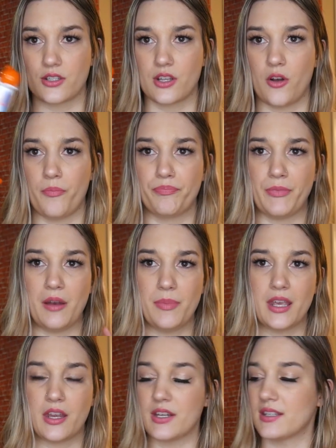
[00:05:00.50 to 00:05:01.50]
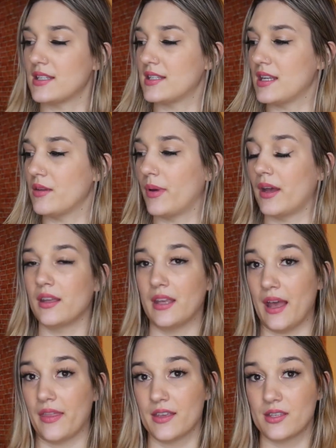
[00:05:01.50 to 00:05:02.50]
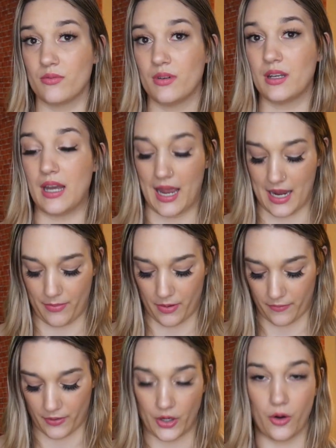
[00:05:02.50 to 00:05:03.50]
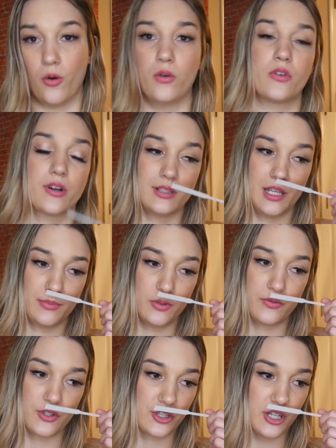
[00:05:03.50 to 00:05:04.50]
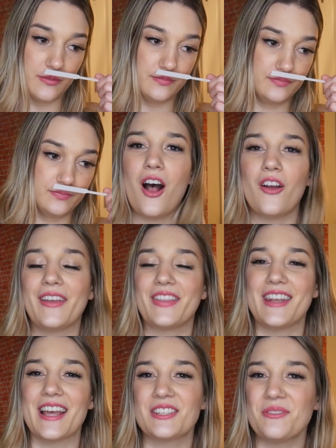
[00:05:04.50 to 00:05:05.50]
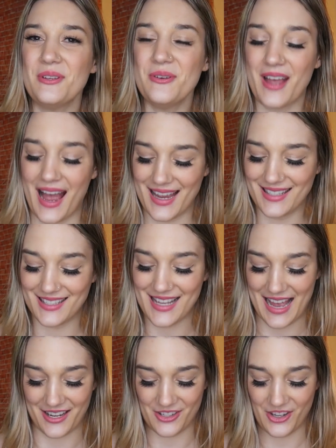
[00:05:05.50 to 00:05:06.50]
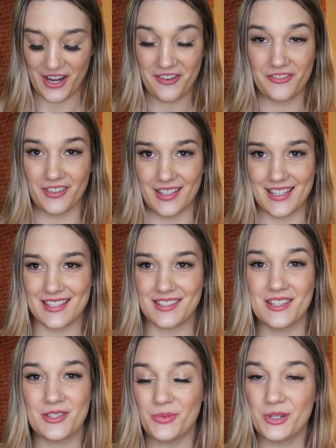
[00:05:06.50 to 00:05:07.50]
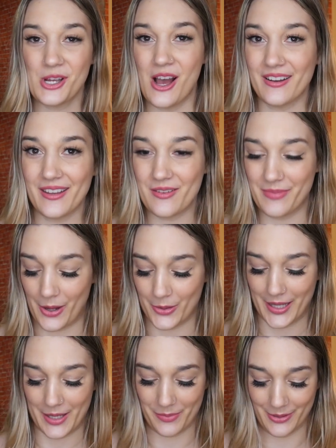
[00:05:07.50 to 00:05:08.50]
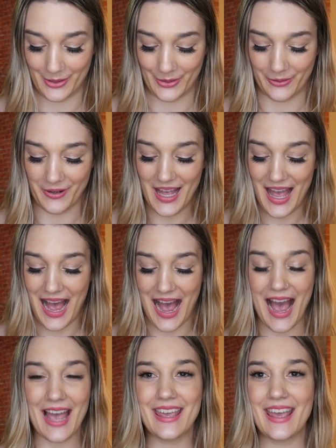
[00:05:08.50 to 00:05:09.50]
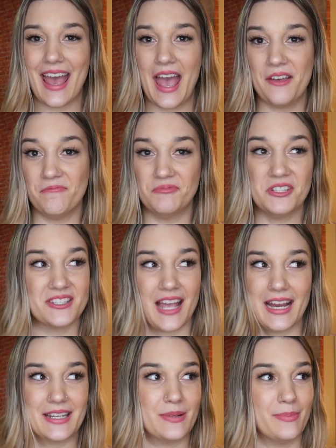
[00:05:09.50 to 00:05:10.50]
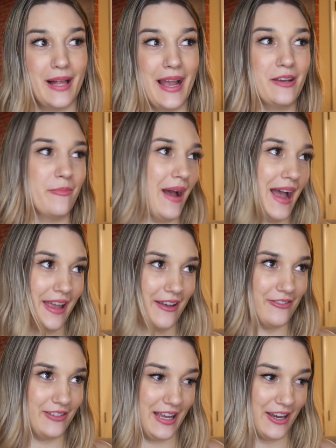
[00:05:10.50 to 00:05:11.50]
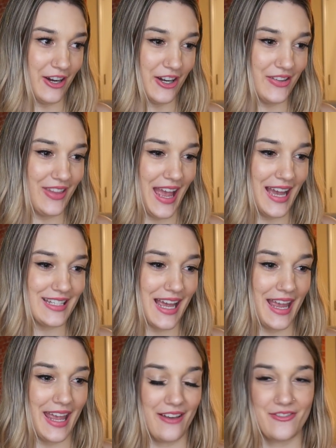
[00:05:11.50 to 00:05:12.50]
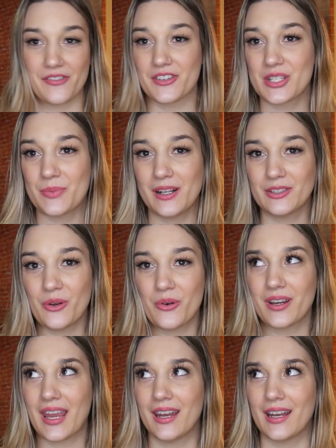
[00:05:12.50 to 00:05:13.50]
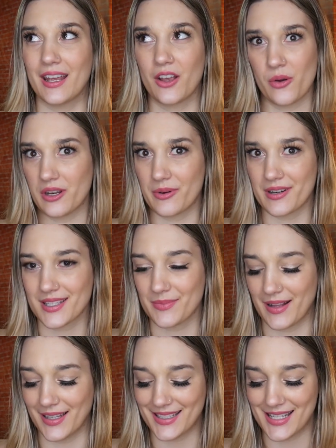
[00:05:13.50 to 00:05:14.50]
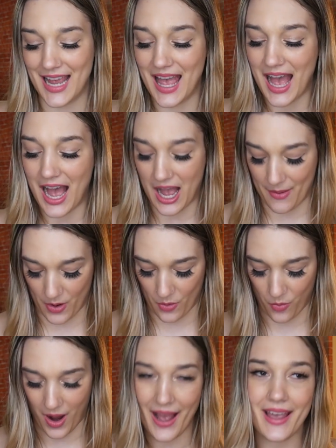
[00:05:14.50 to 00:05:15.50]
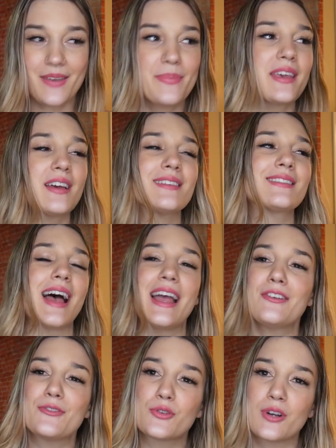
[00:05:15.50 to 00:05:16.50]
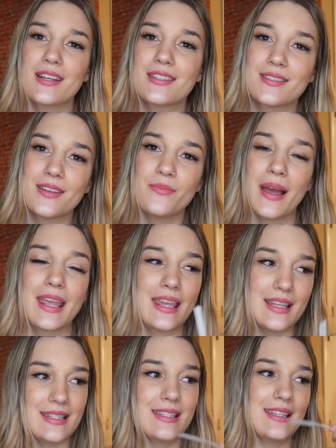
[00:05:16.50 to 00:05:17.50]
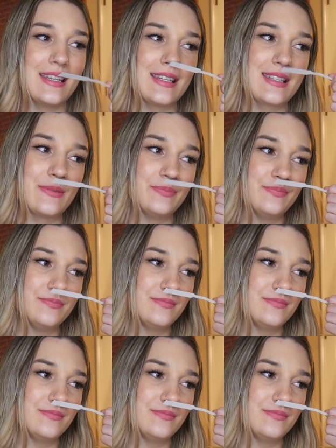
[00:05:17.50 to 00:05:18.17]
so I'd be curious to see. But yeah, this one I prefer over light blue for sure. All right, the next one, you guys, it's actually kind of funny. Since we're talking about light blue, I decided to blind buy a flanker that I have never smelled, nor can I go anywhere to smell it. Why? Because I trusted my instincts,